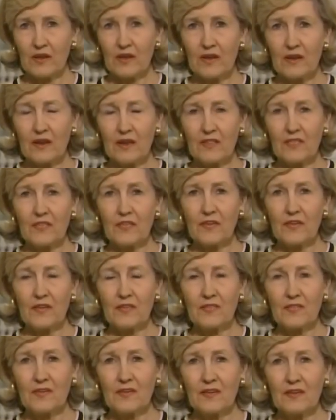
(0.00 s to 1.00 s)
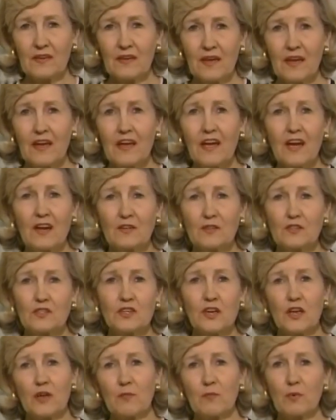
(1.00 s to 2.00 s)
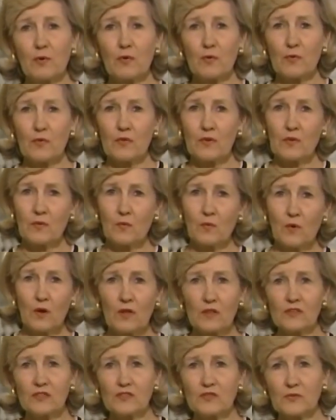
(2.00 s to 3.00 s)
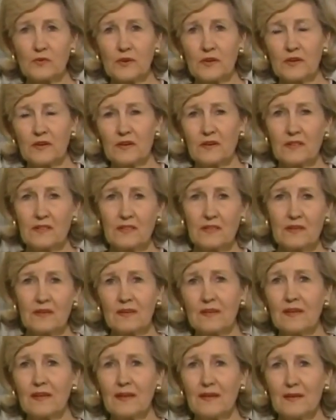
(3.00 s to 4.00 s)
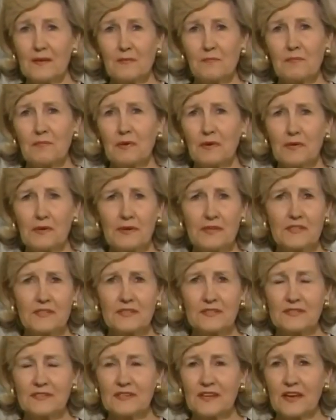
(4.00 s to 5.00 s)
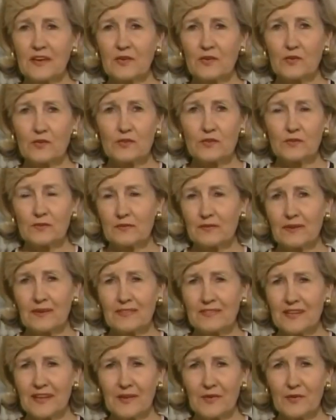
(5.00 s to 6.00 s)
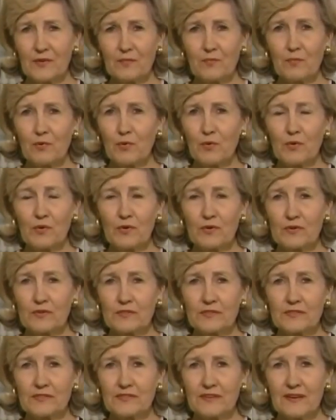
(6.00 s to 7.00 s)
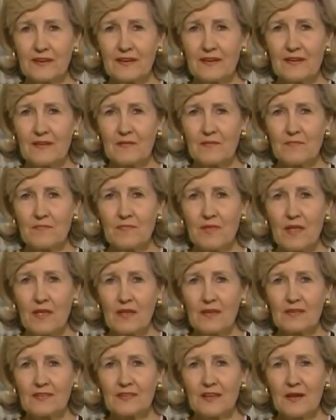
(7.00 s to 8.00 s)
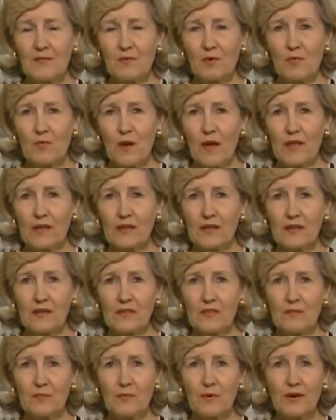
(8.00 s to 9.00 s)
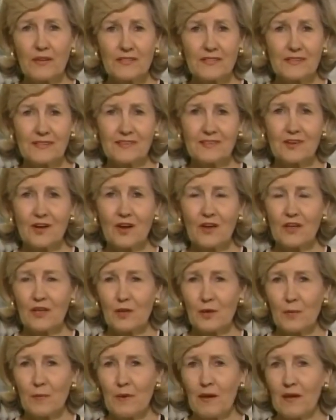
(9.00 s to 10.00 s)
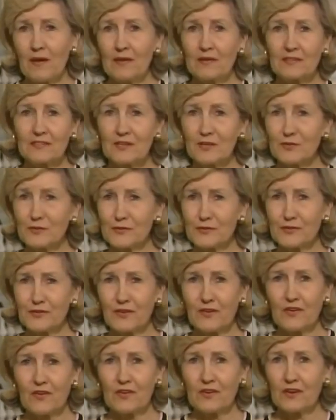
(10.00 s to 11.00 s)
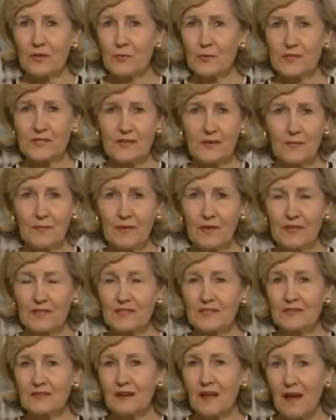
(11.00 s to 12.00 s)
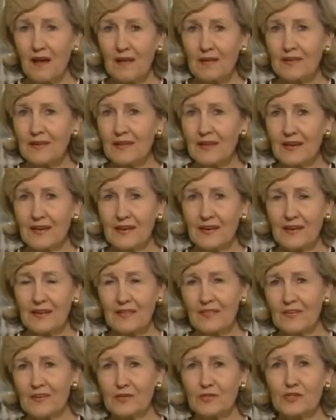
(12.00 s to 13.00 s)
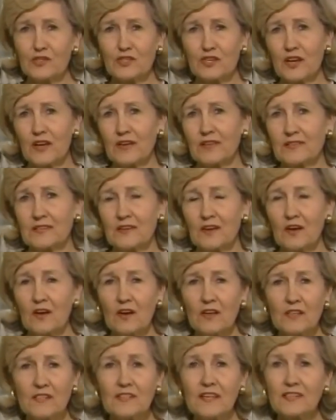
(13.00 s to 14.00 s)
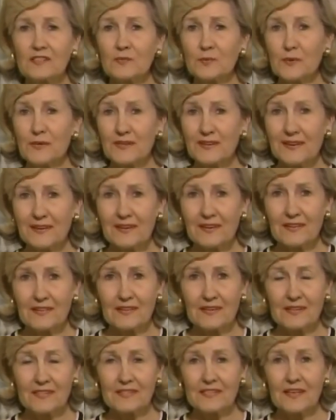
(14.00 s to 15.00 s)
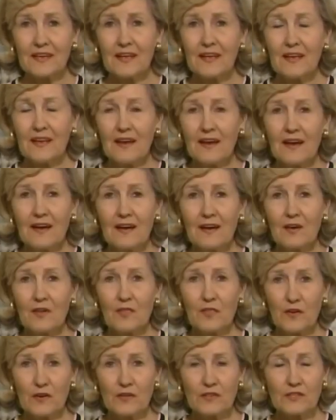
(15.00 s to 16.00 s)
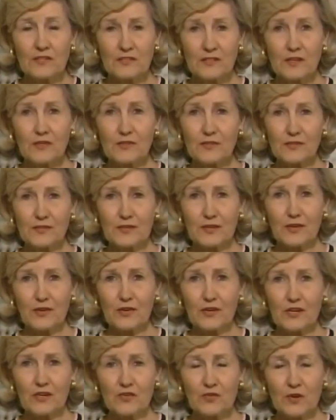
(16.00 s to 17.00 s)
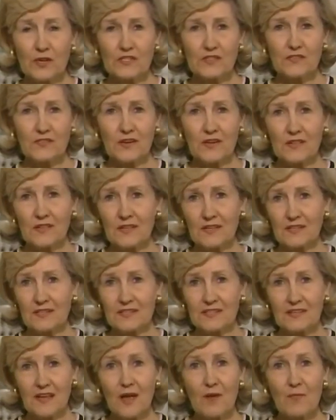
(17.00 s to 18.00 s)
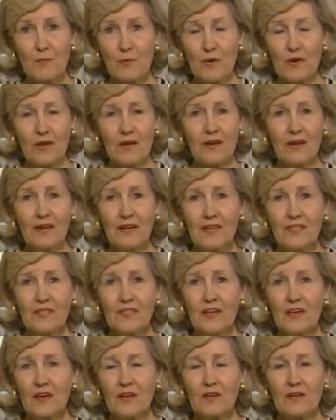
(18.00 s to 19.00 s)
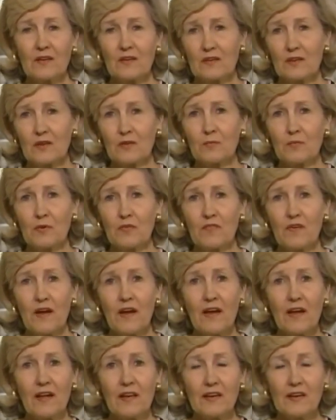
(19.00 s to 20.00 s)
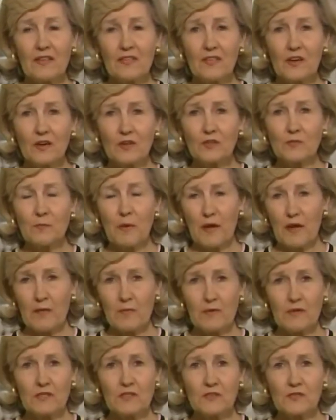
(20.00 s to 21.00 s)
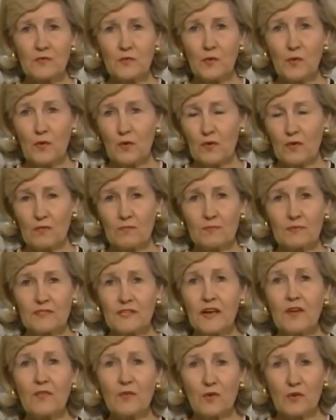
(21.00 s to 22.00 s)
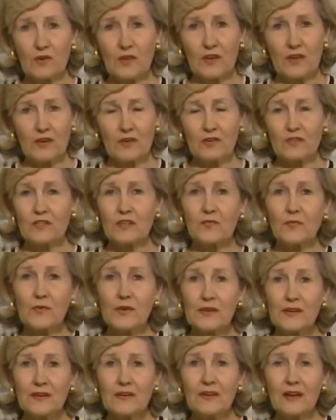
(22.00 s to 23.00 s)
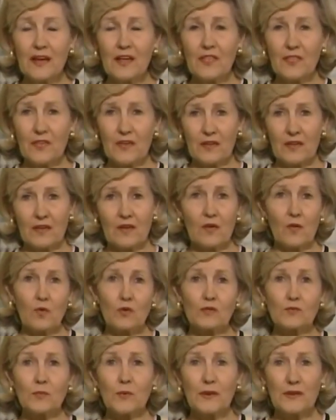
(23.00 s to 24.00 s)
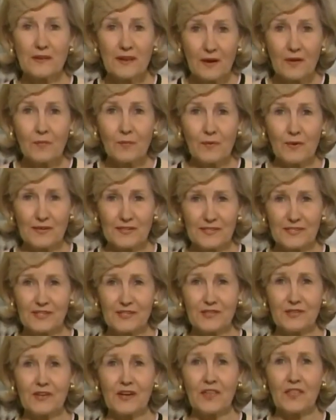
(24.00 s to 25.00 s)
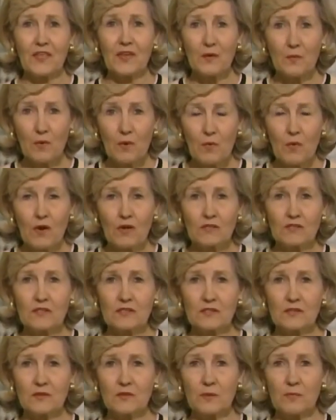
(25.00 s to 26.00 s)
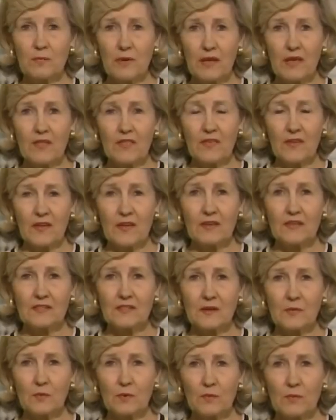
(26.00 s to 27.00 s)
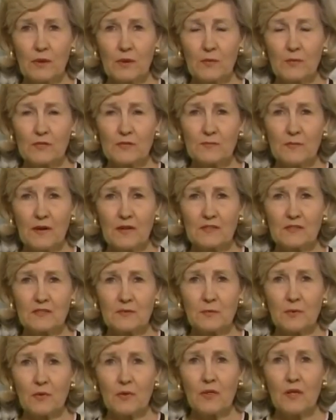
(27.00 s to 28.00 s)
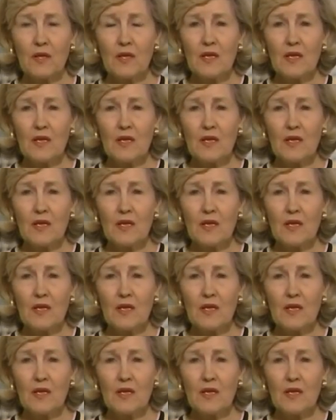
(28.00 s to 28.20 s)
and I think the echo chamber, the Wall Street and the Moody's and Standard & Poor's saber rattling, the president talking about Social Security recipients not getting their checks in August, that's ridiculous. Right. Exactly. There's a Social Security trust fund that's separate that could provide those payments for several years if we did nothing. Of course, we don't want to do nothing. We want to do the big things that would be responsible responsible.